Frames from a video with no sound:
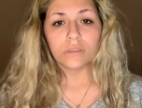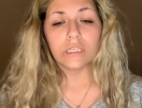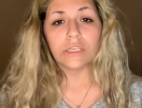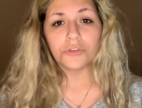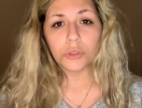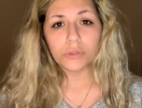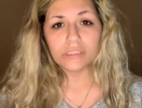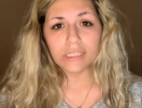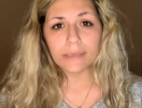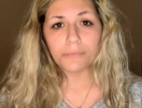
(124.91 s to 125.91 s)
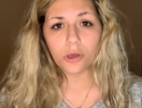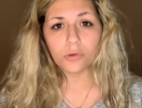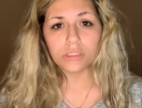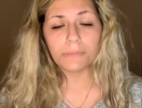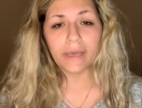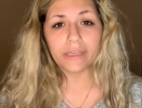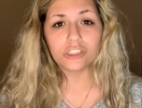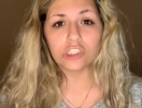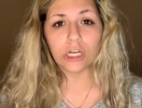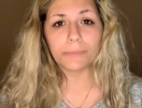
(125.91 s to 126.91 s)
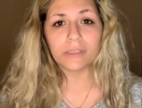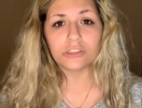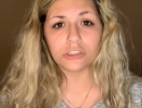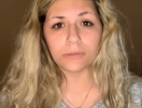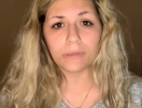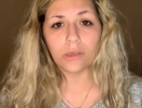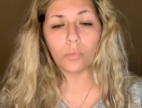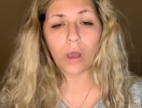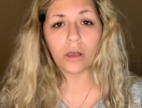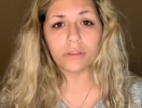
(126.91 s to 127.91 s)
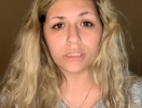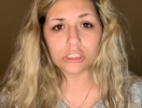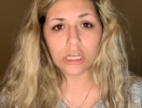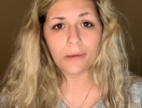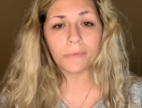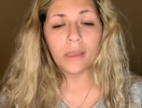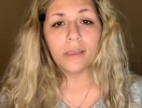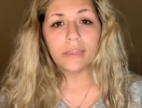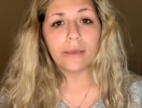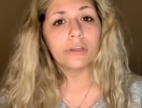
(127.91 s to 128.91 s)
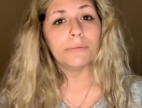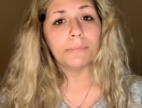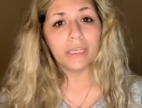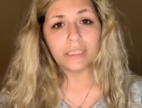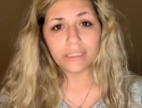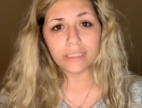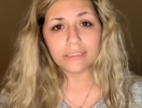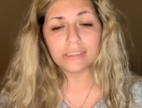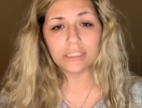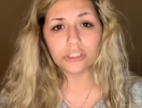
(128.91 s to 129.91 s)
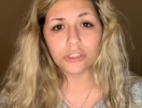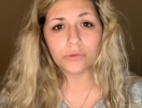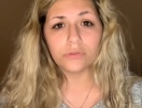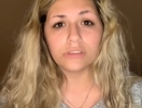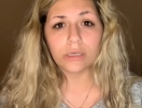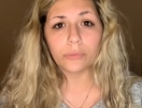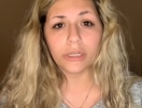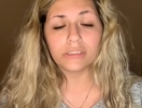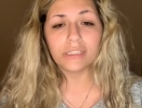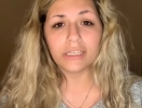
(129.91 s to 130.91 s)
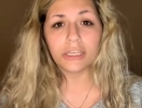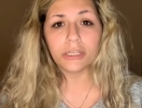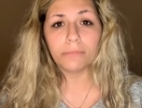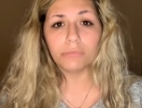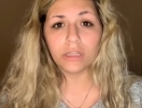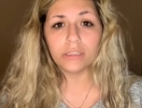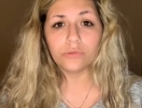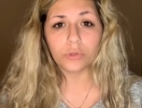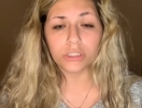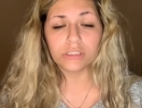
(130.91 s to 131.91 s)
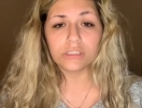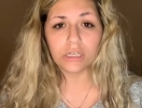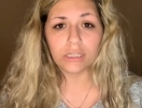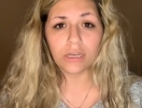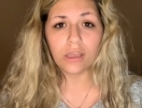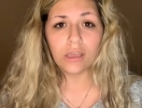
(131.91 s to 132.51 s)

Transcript: If you were to get poked by a sharp instrument while on the job, they would immediately send you somewhere to get your blood work done